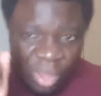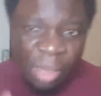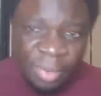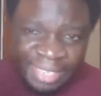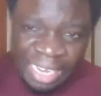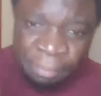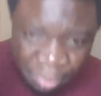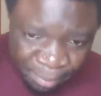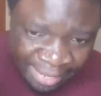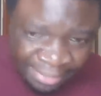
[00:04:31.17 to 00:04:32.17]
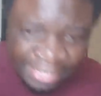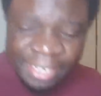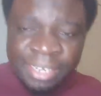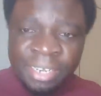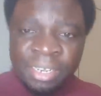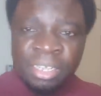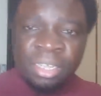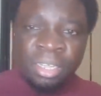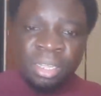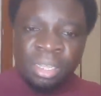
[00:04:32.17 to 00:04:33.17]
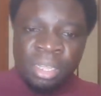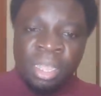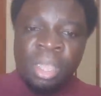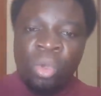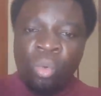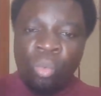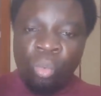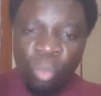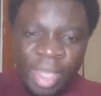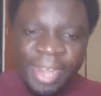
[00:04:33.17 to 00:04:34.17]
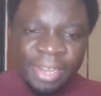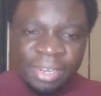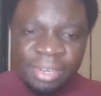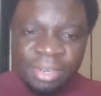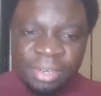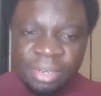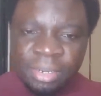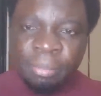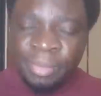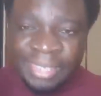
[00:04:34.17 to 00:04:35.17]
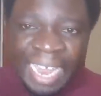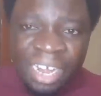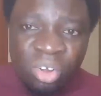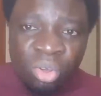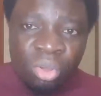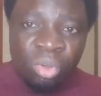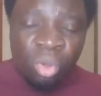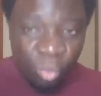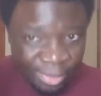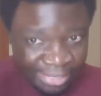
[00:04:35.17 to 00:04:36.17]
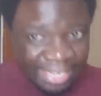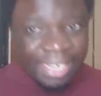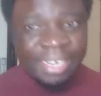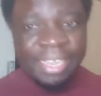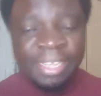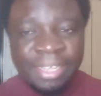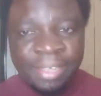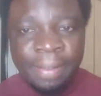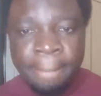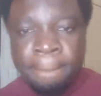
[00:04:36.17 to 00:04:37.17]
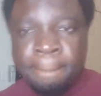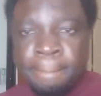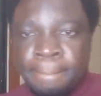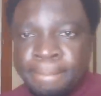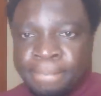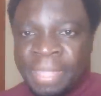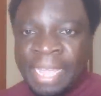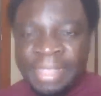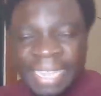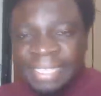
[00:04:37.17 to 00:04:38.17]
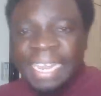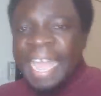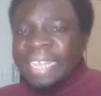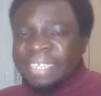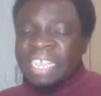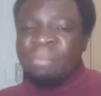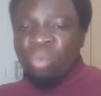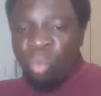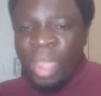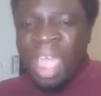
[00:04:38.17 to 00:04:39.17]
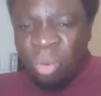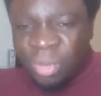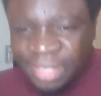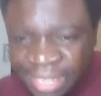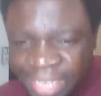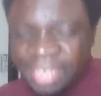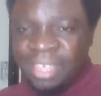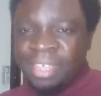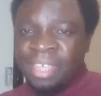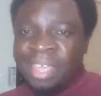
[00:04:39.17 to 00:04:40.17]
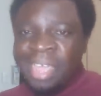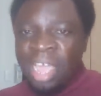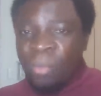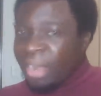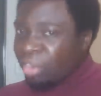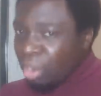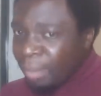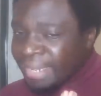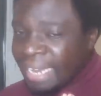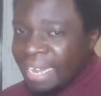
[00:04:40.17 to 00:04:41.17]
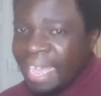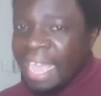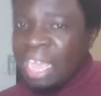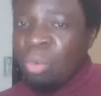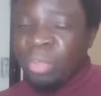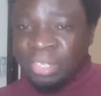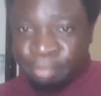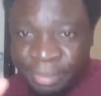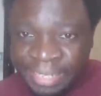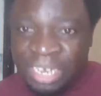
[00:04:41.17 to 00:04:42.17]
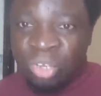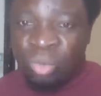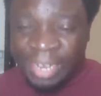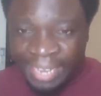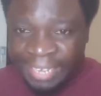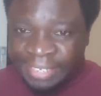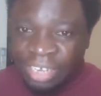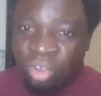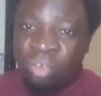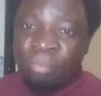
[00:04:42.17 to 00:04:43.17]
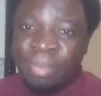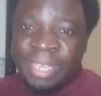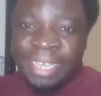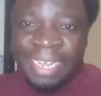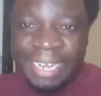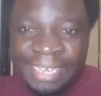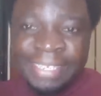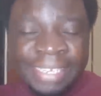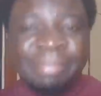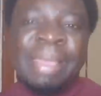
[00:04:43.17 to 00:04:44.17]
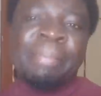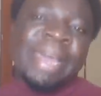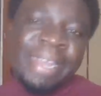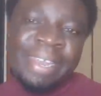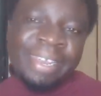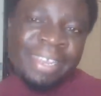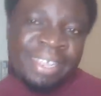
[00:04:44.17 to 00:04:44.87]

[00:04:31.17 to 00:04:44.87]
Where was the Deputy President when Musando was killed? They're still asking him, where was he when Robert Alai was beaten to an extent of being dismembered?